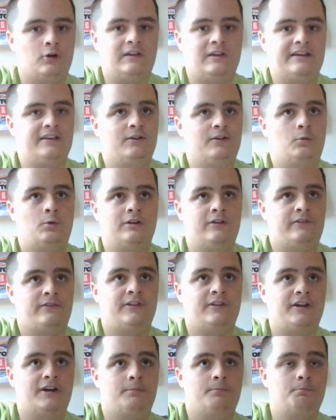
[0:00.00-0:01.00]
like one of
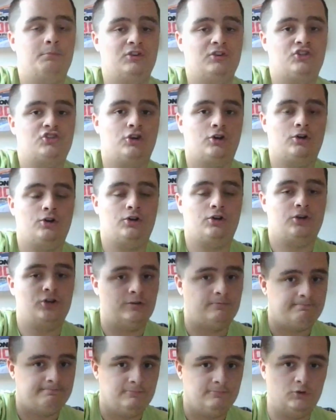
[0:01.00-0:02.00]
the mature,